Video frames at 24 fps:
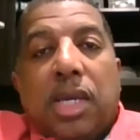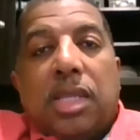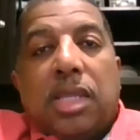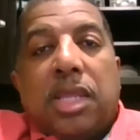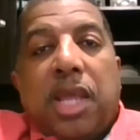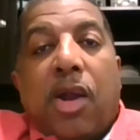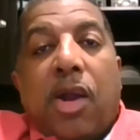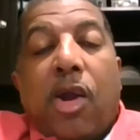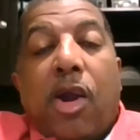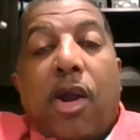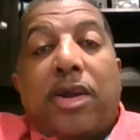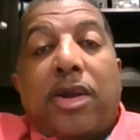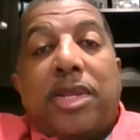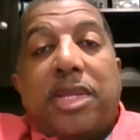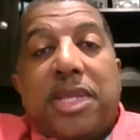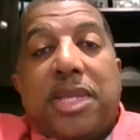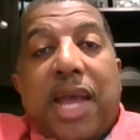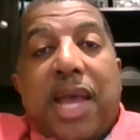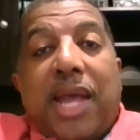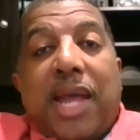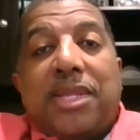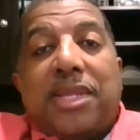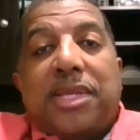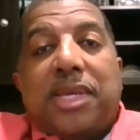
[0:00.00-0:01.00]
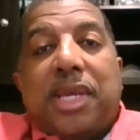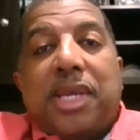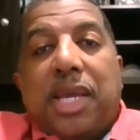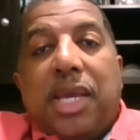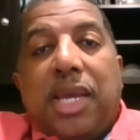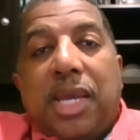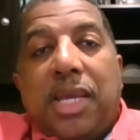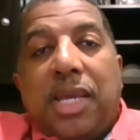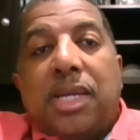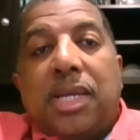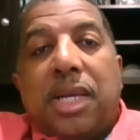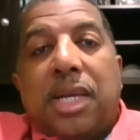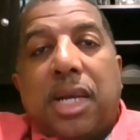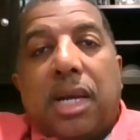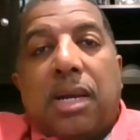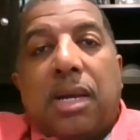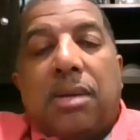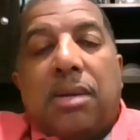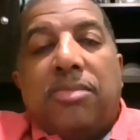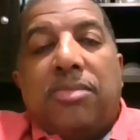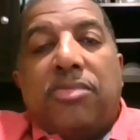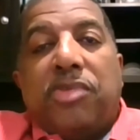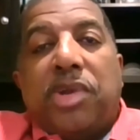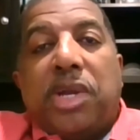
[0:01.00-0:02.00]
There are debt to
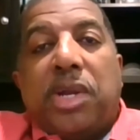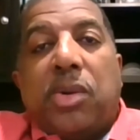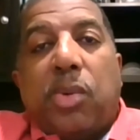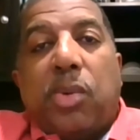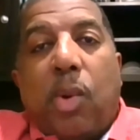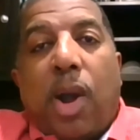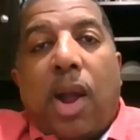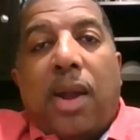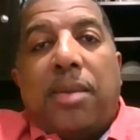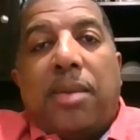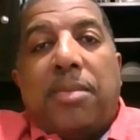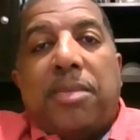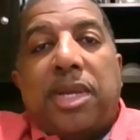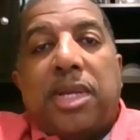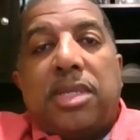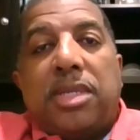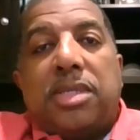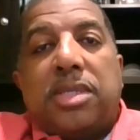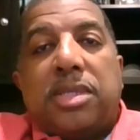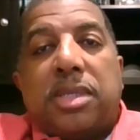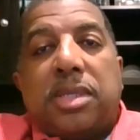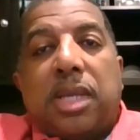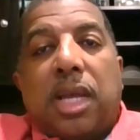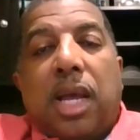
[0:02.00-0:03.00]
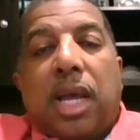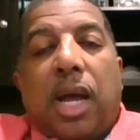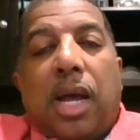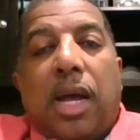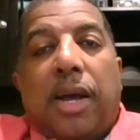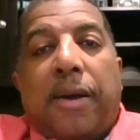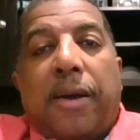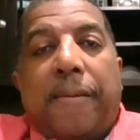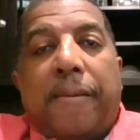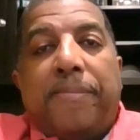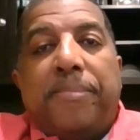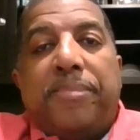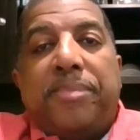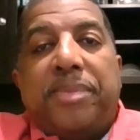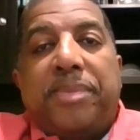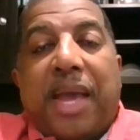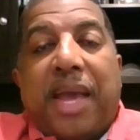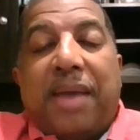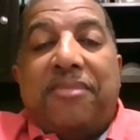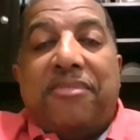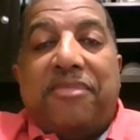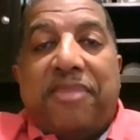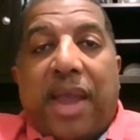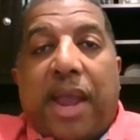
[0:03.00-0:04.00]
income requirements
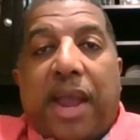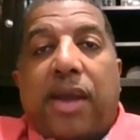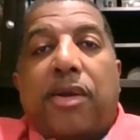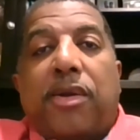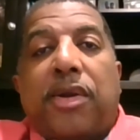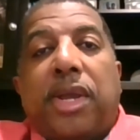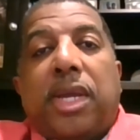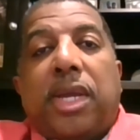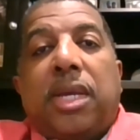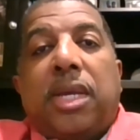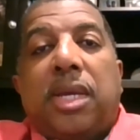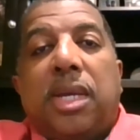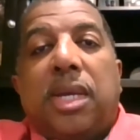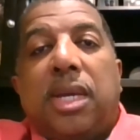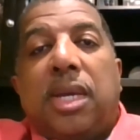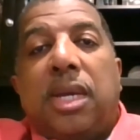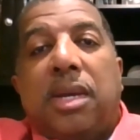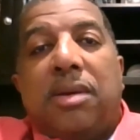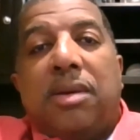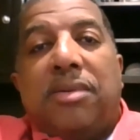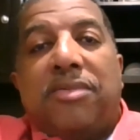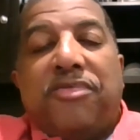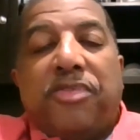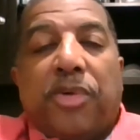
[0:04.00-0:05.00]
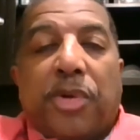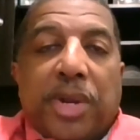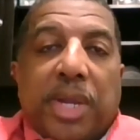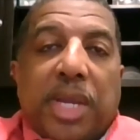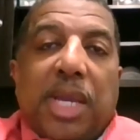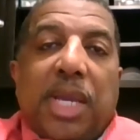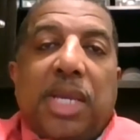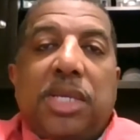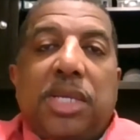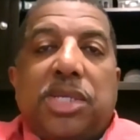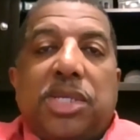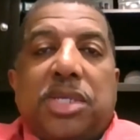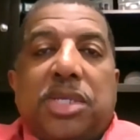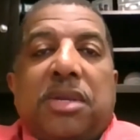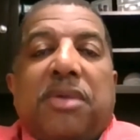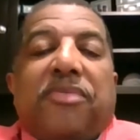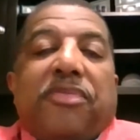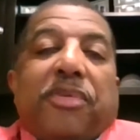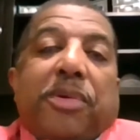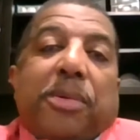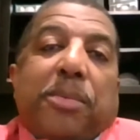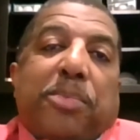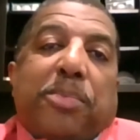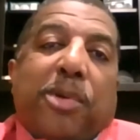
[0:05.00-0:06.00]
that vary for each
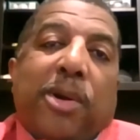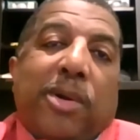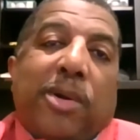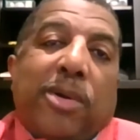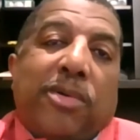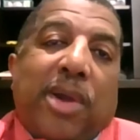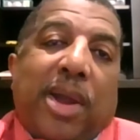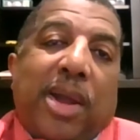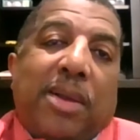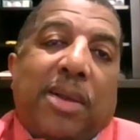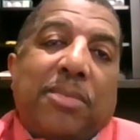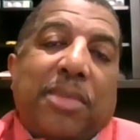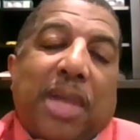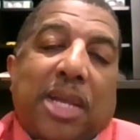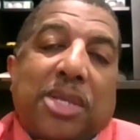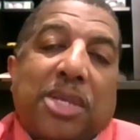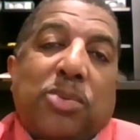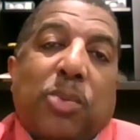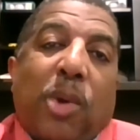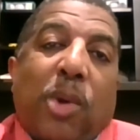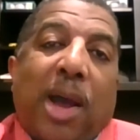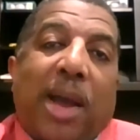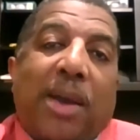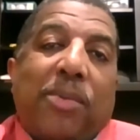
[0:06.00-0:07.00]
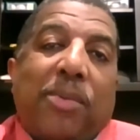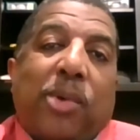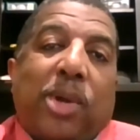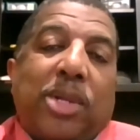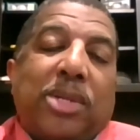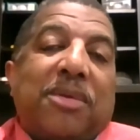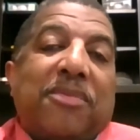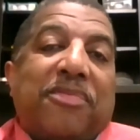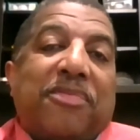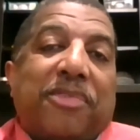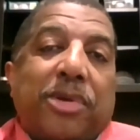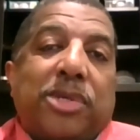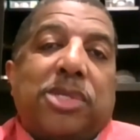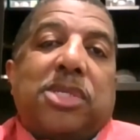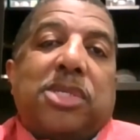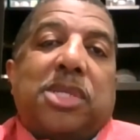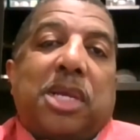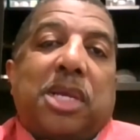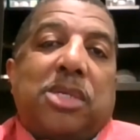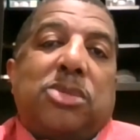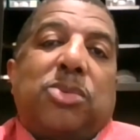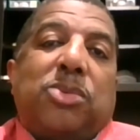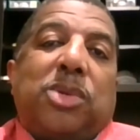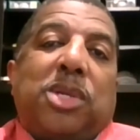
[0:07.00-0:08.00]
different program. That's why one of the first
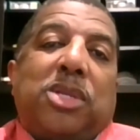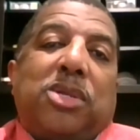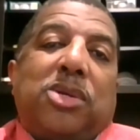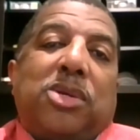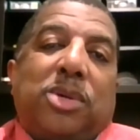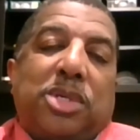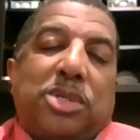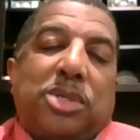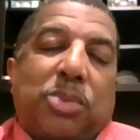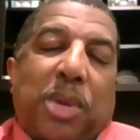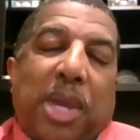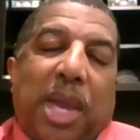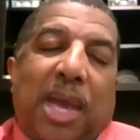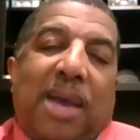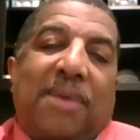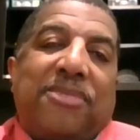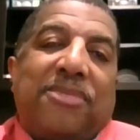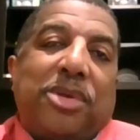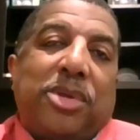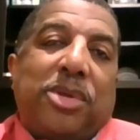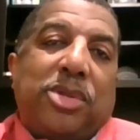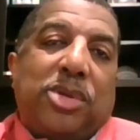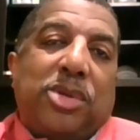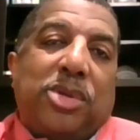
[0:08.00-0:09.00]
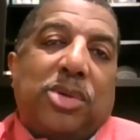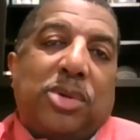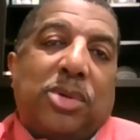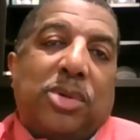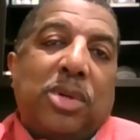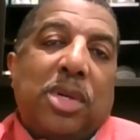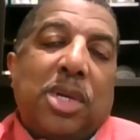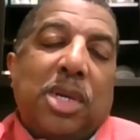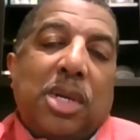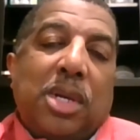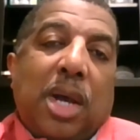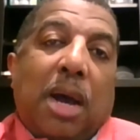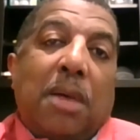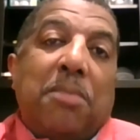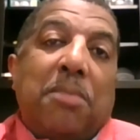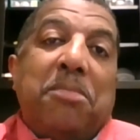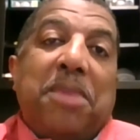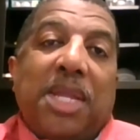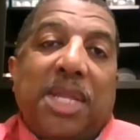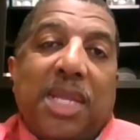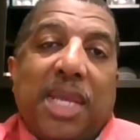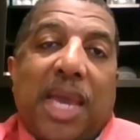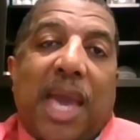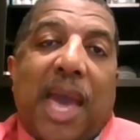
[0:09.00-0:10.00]
things we do is we have you do a
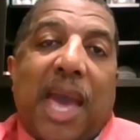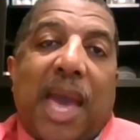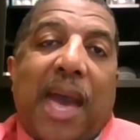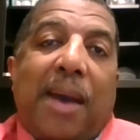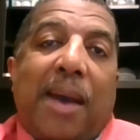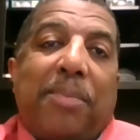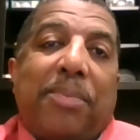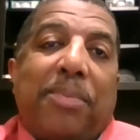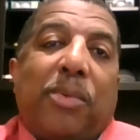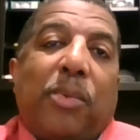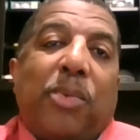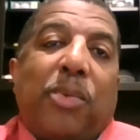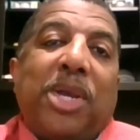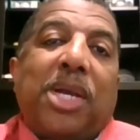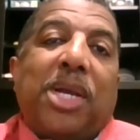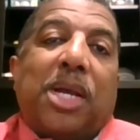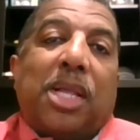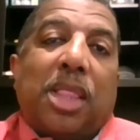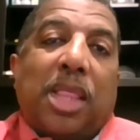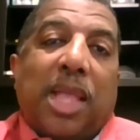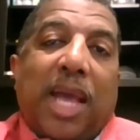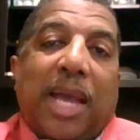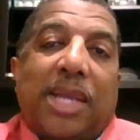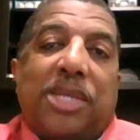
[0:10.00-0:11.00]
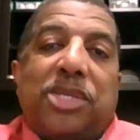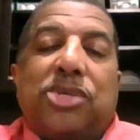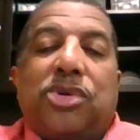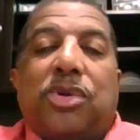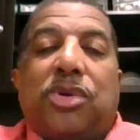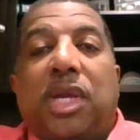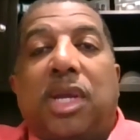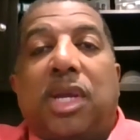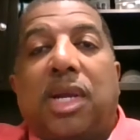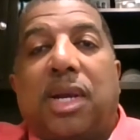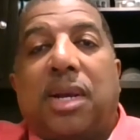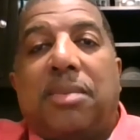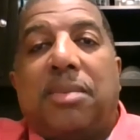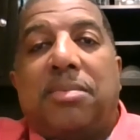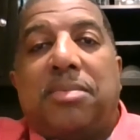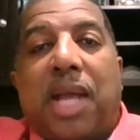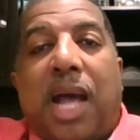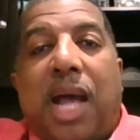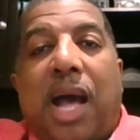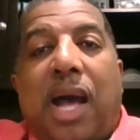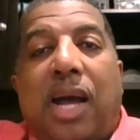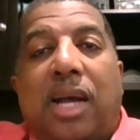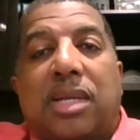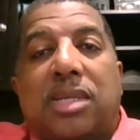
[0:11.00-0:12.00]
mini app. We collect your income
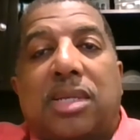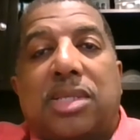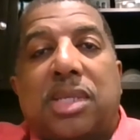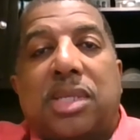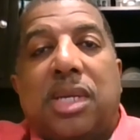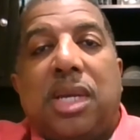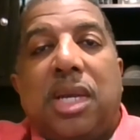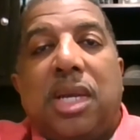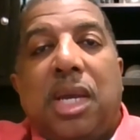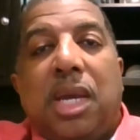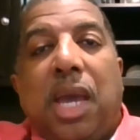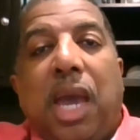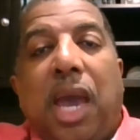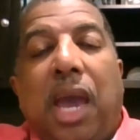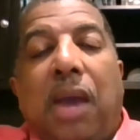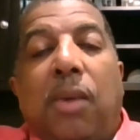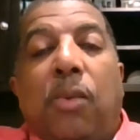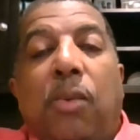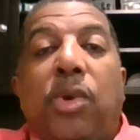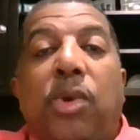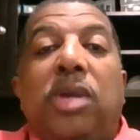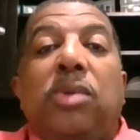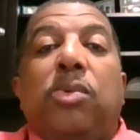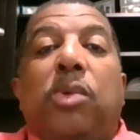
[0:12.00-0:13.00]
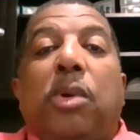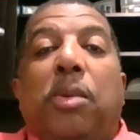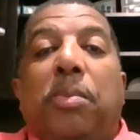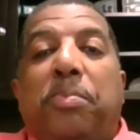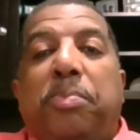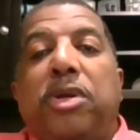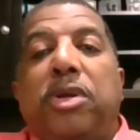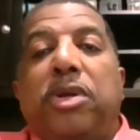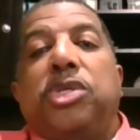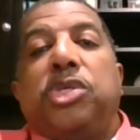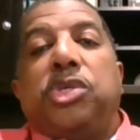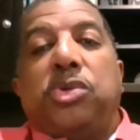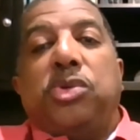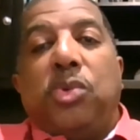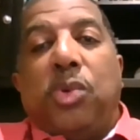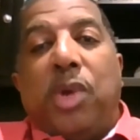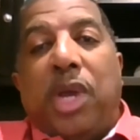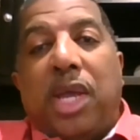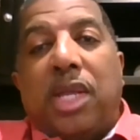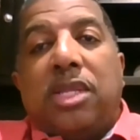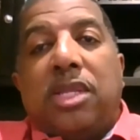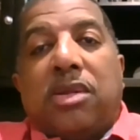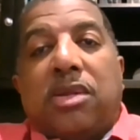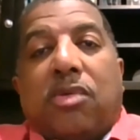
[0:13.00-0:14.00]
docs, and we will put you
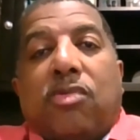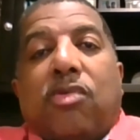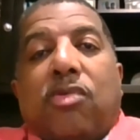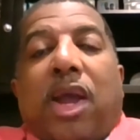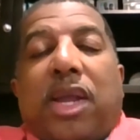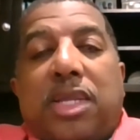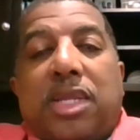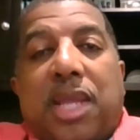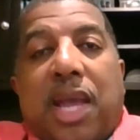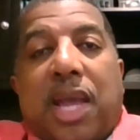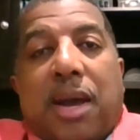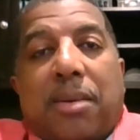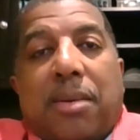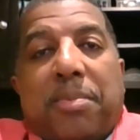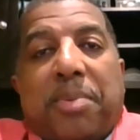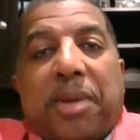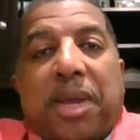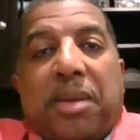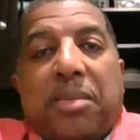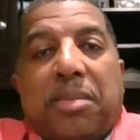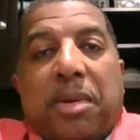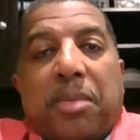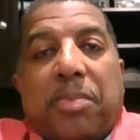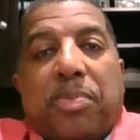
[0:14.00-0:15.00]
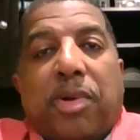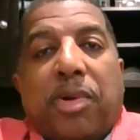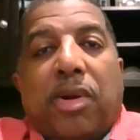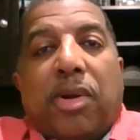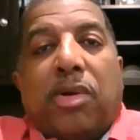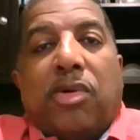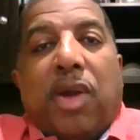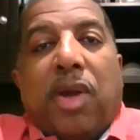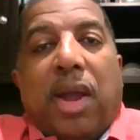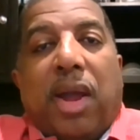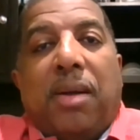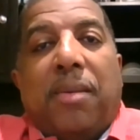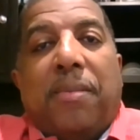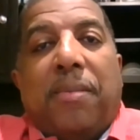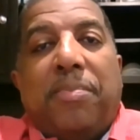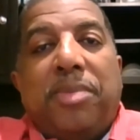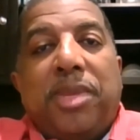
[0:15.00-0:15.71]
in the right down payment program.